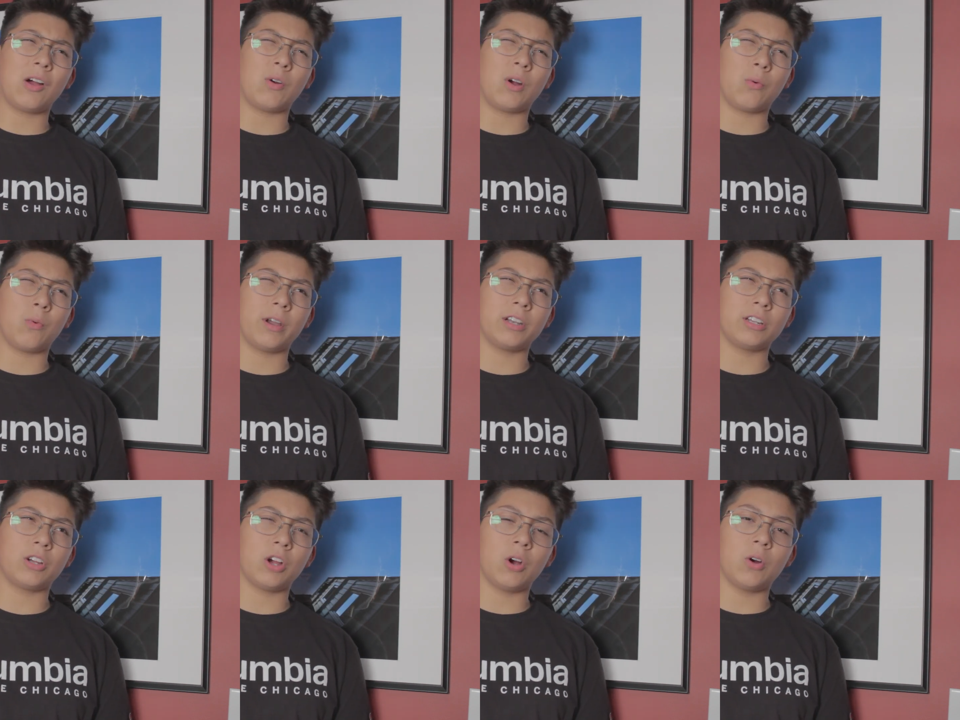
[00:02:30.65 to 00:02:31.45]
out where
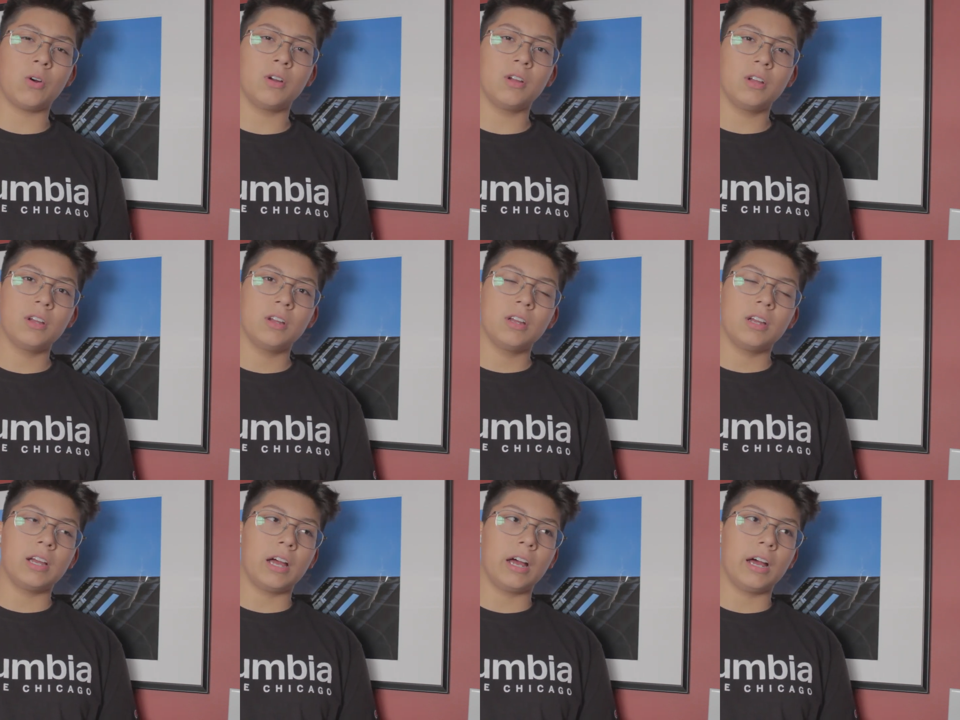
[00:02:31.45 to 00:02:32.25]
to go
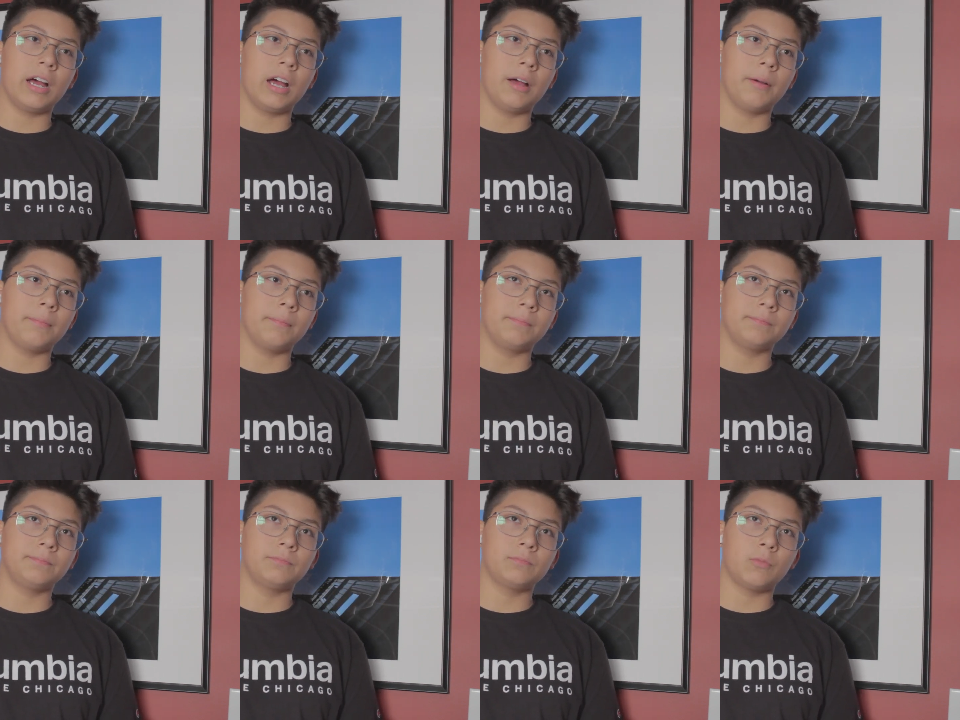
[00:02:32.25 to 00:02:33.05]

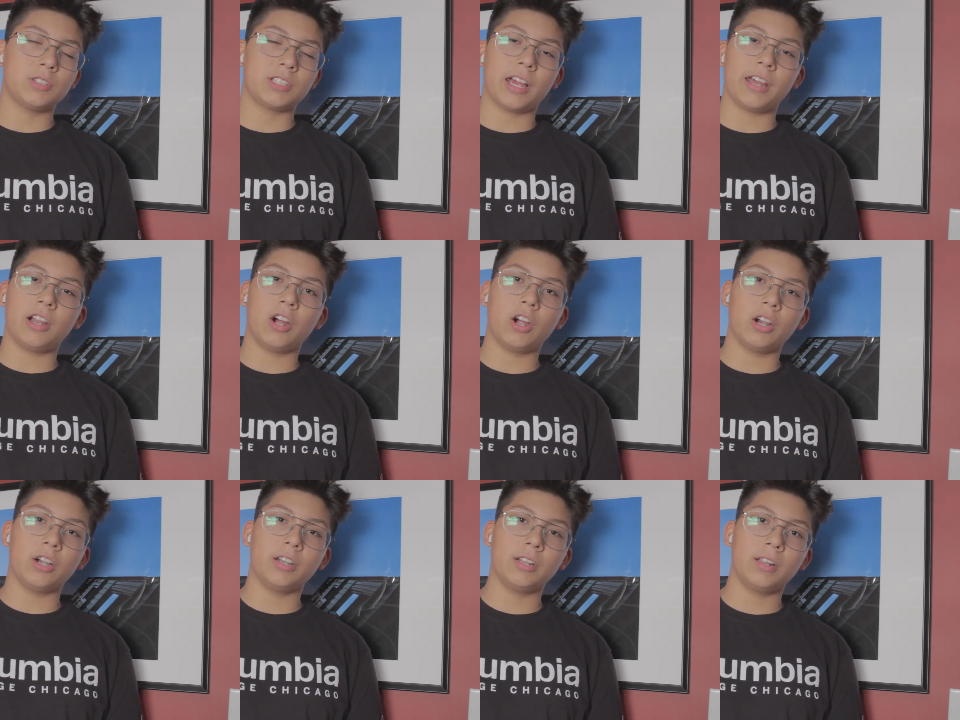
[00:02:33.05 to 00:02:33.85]
was kind of
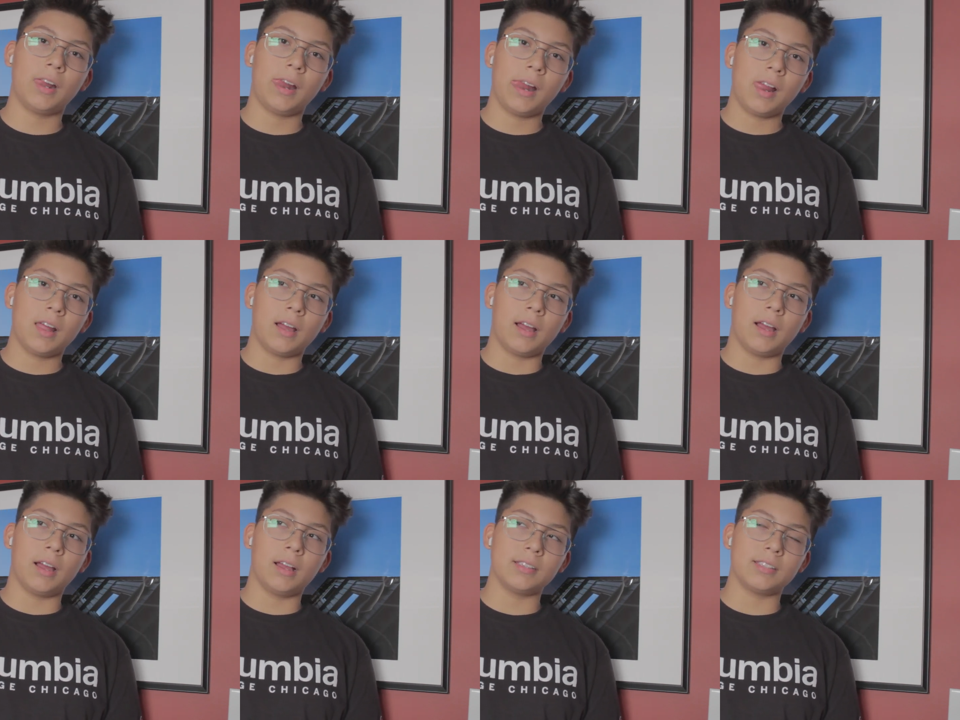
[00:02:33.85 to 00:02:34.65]
hard,
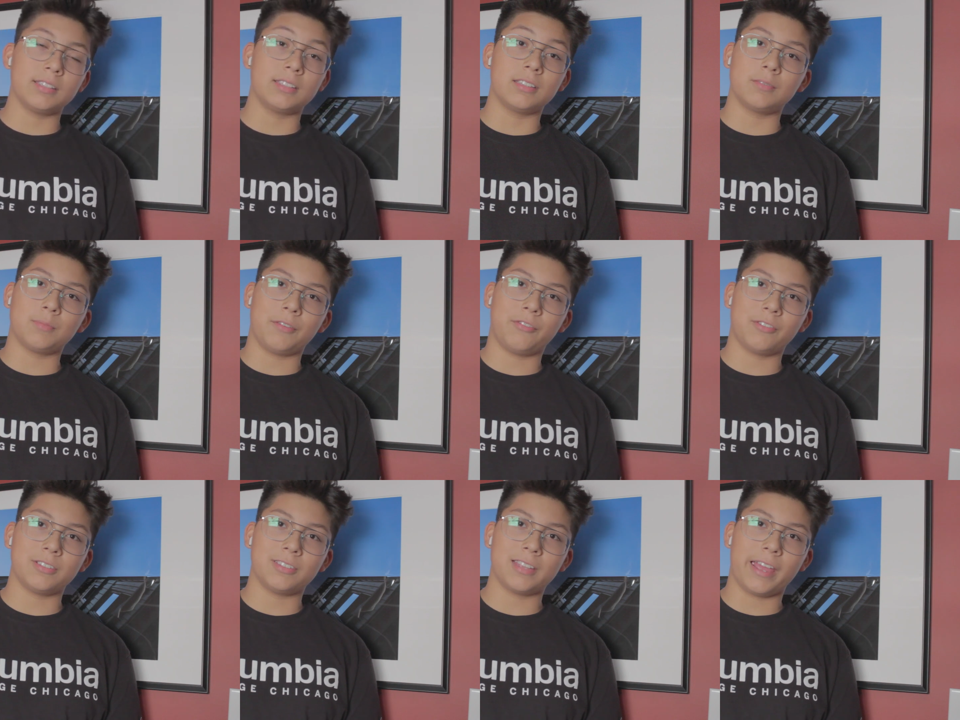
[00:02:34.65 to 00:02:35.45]
since it's my
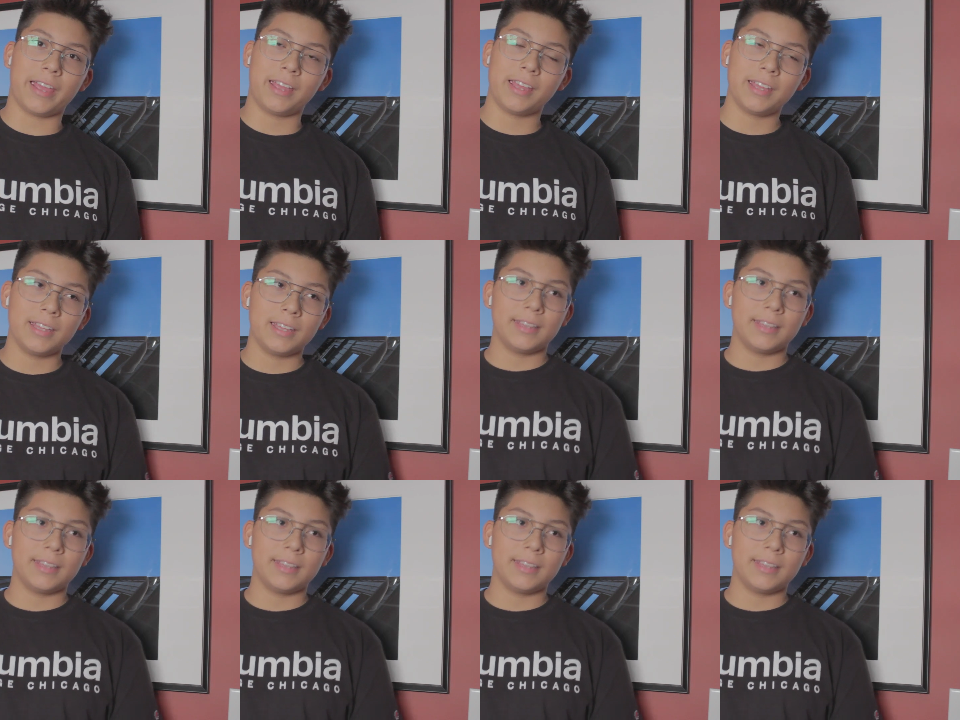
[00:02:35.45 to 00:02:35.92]
first day.